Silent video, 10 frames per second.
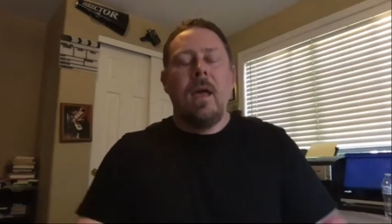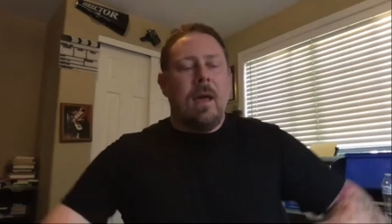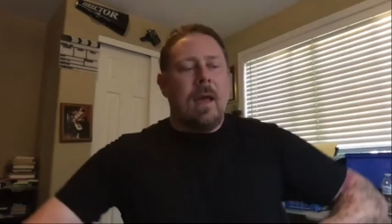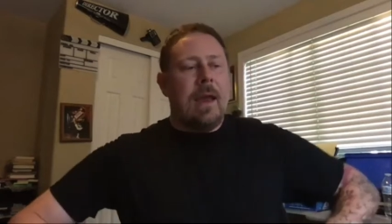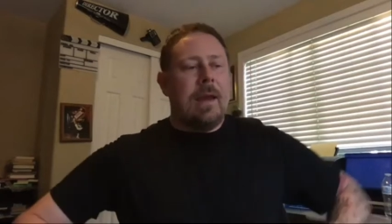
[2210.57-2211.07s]

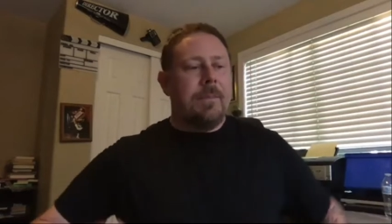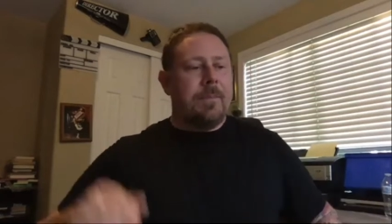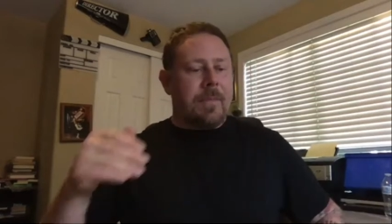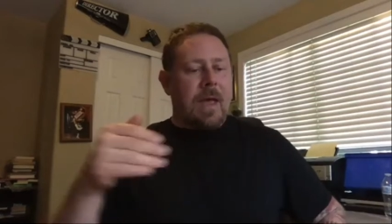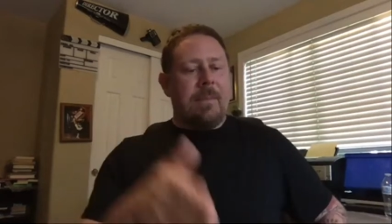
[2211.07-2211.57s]
And
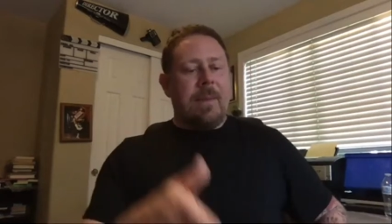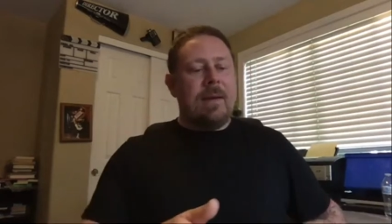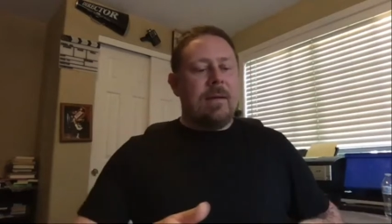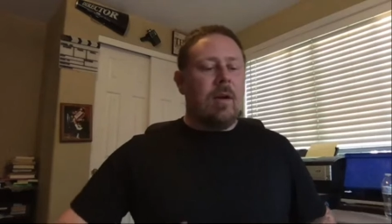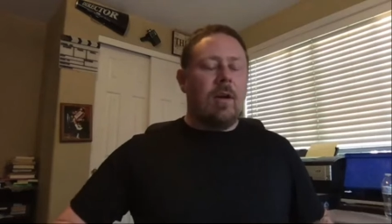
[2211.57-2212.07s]

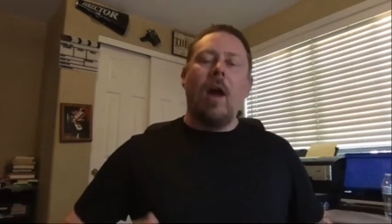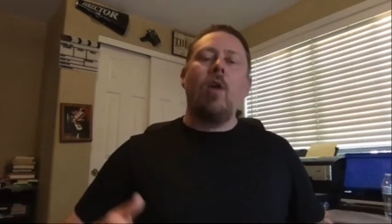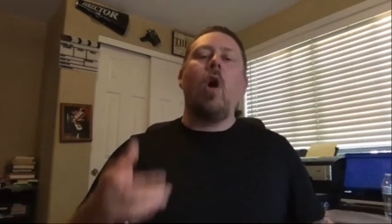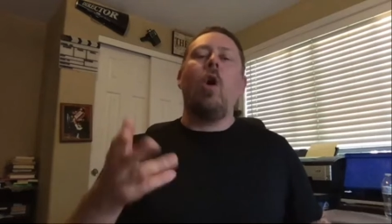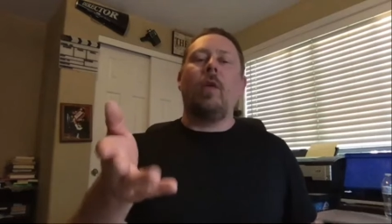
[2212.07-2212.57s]

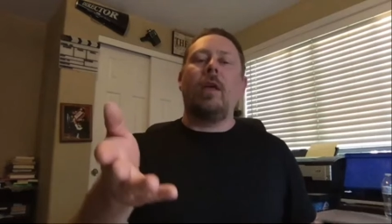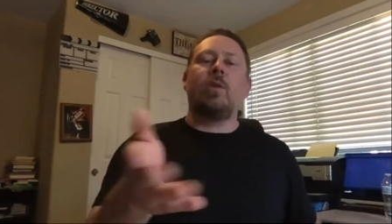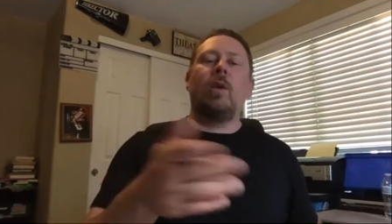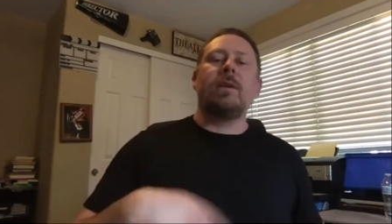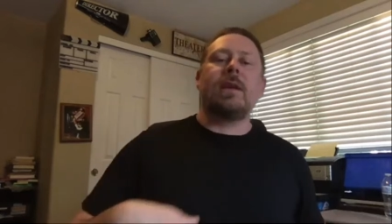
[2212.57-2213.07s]
that's what it
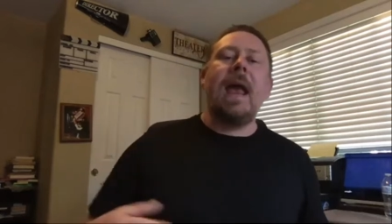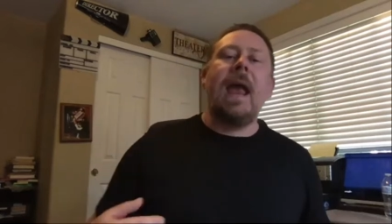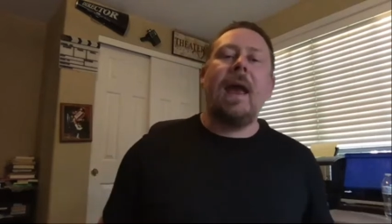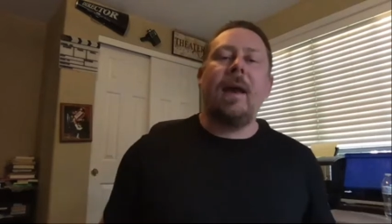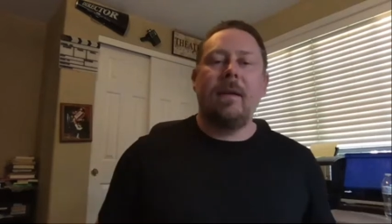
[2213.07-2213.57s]
was.
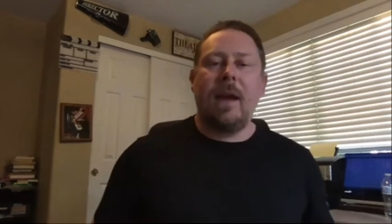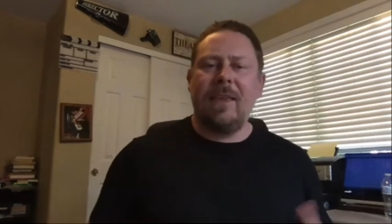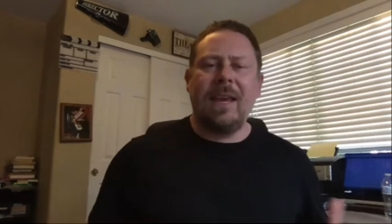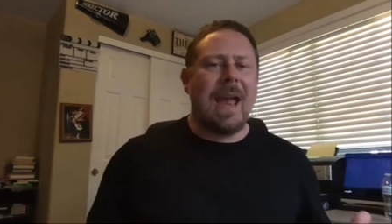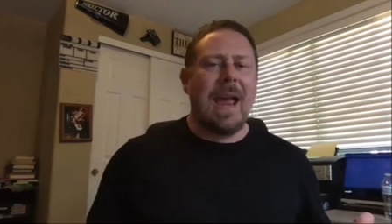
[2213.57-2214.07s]
I think
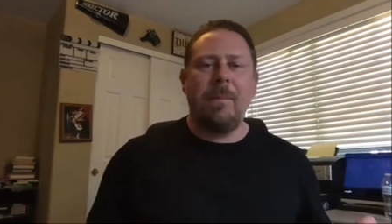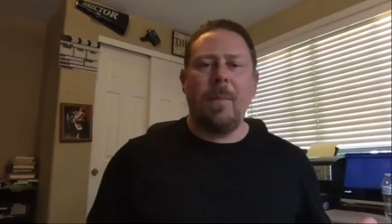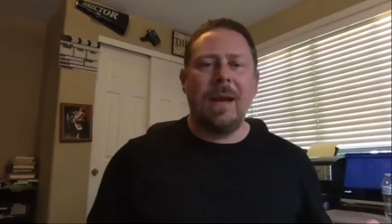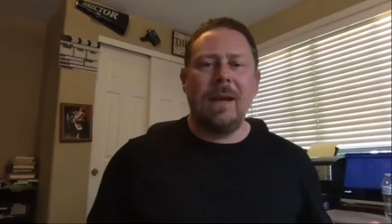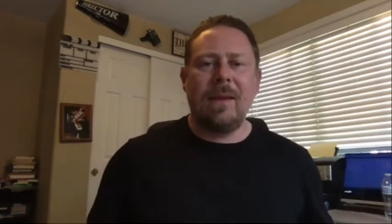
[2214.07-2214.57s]
I had
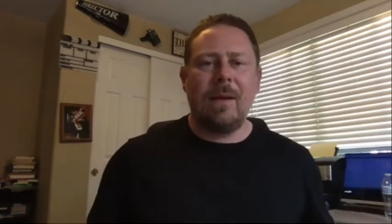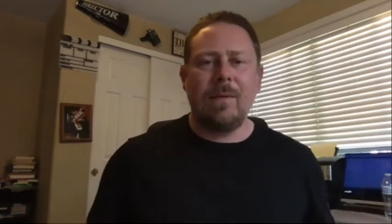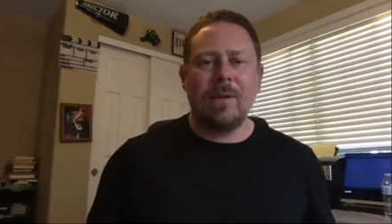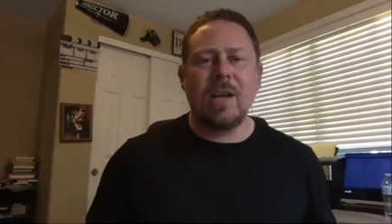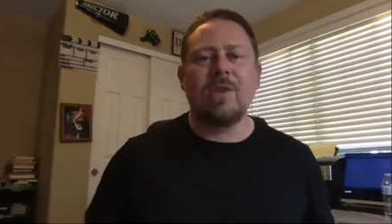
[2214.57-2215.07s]
money
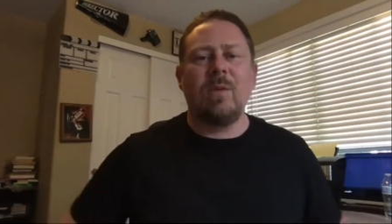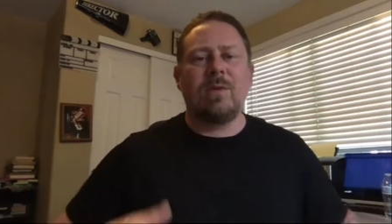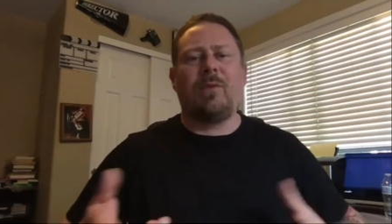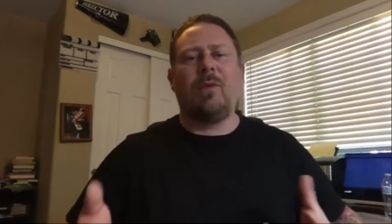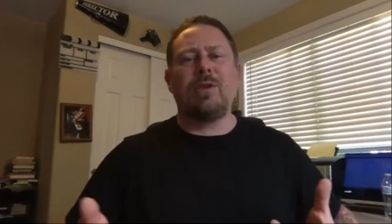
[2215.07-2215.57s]
because it was a
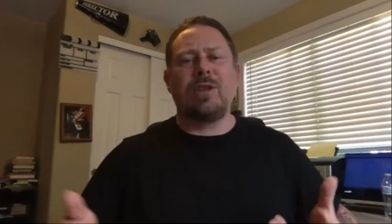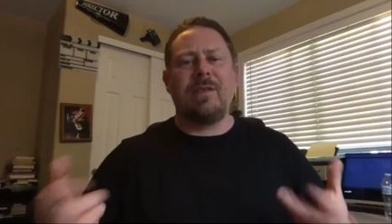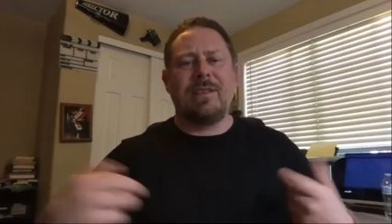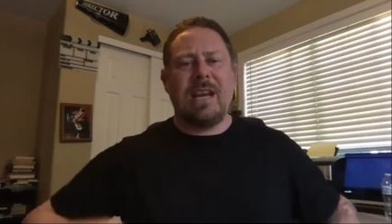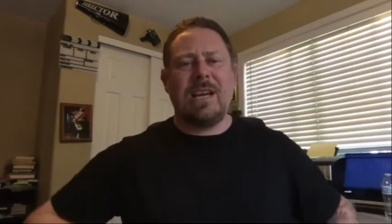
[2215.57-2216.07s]
full service
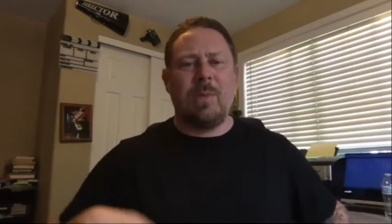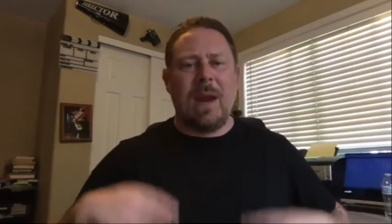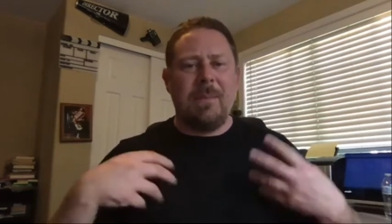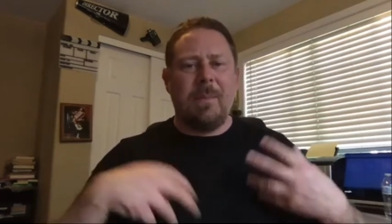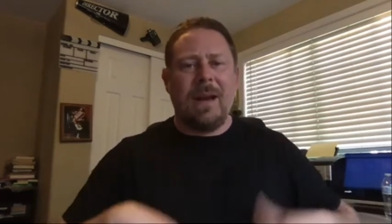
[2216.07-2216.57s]
station. We
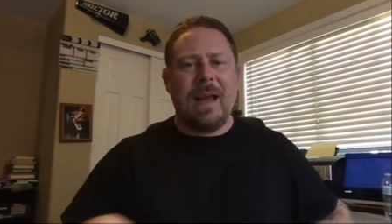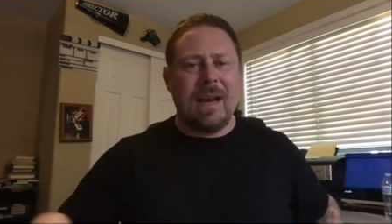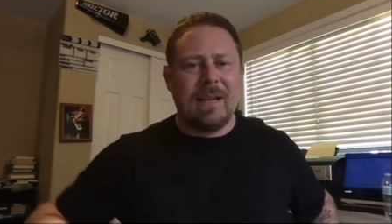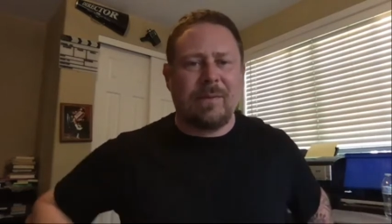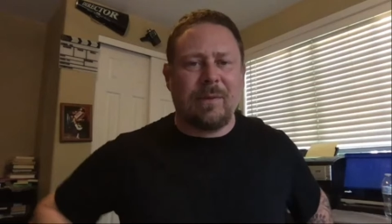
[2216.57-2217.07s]
had money on
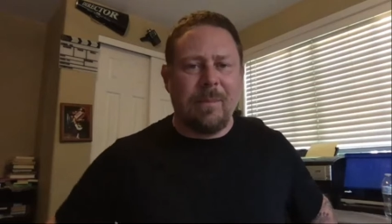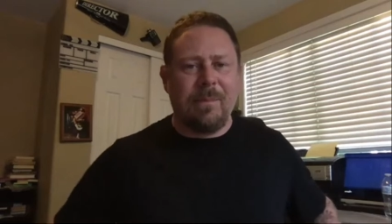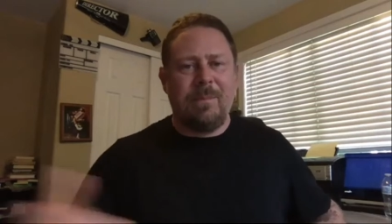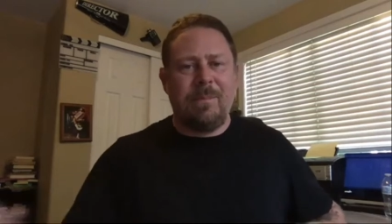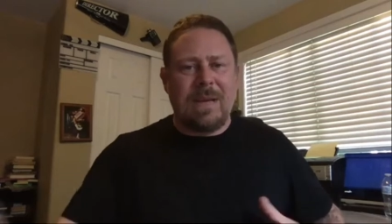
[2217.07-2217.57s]
us from
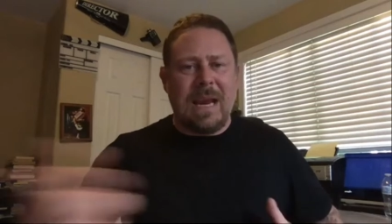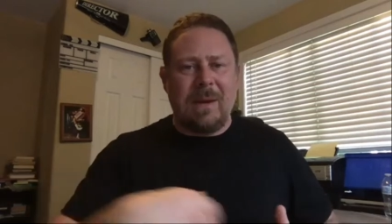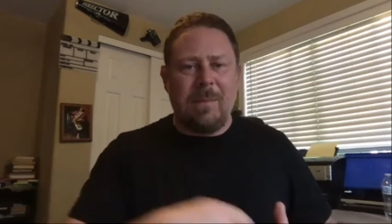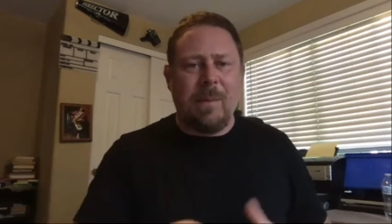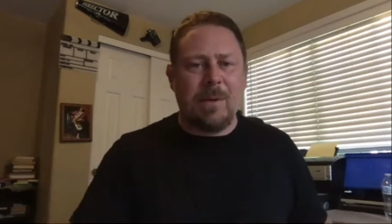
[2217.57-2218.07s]
taking
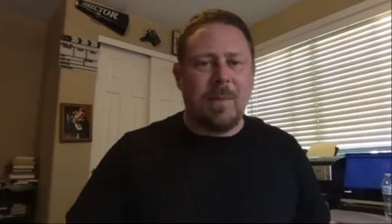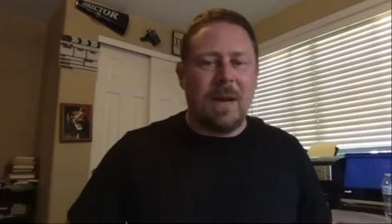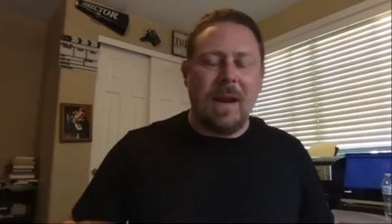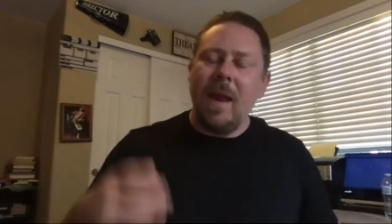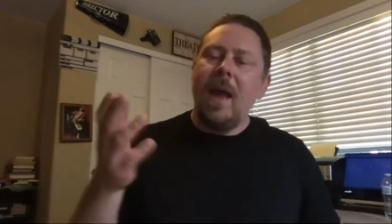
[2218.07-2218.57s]
people's money. I
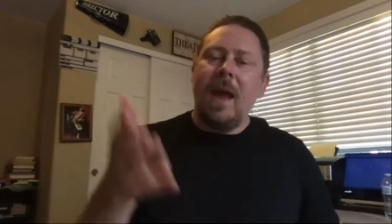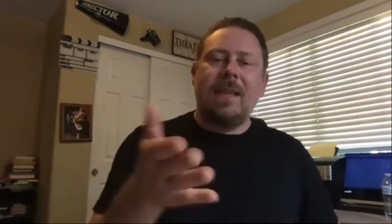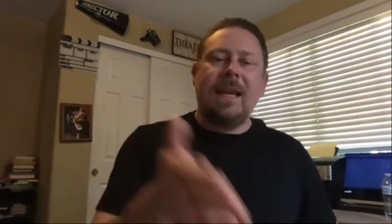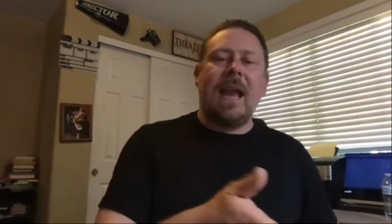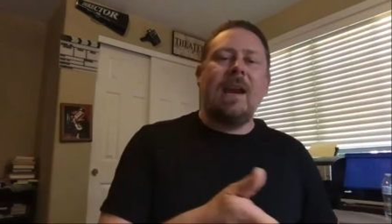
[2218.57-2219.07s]
think
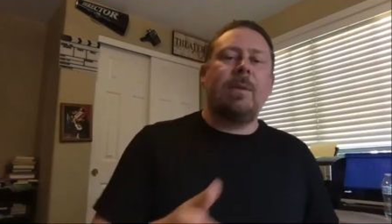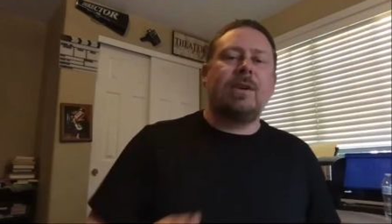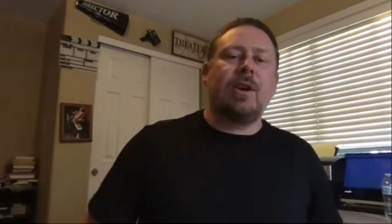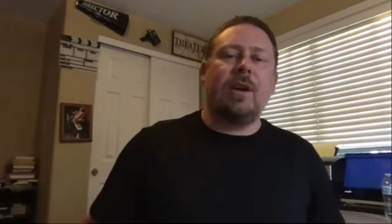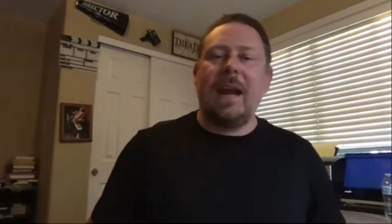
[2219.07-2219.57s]
I had to
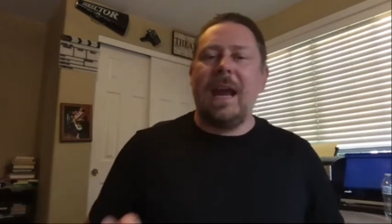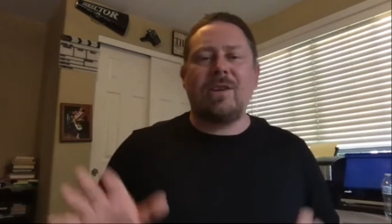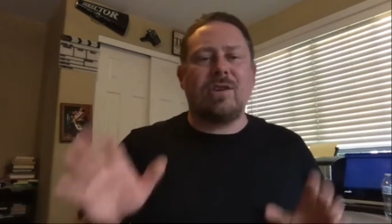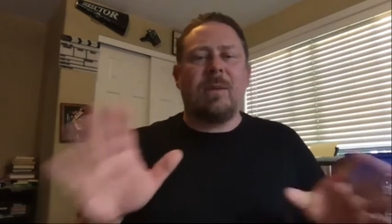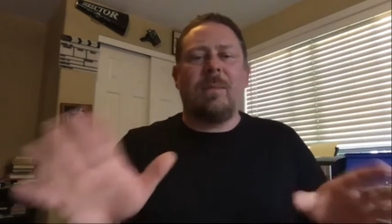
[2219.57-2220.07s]
return cash or
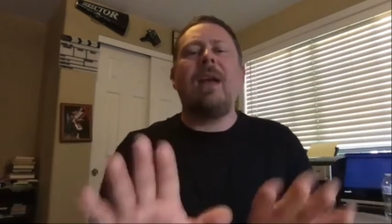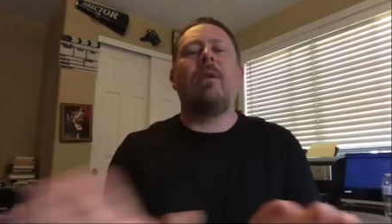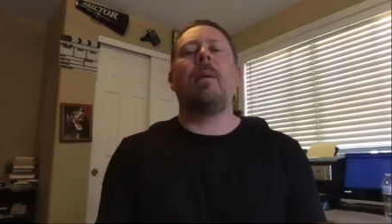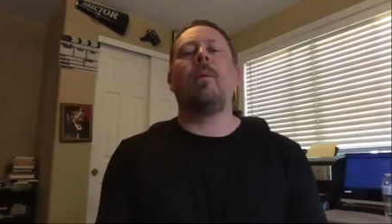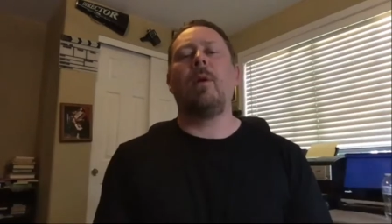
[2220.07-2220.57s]
something. I don't
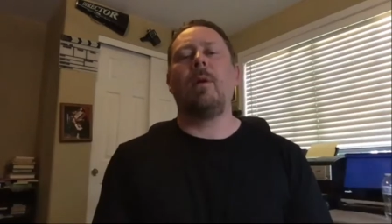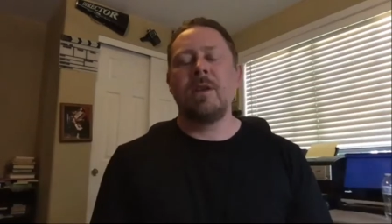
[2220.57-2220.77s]
remember what it was.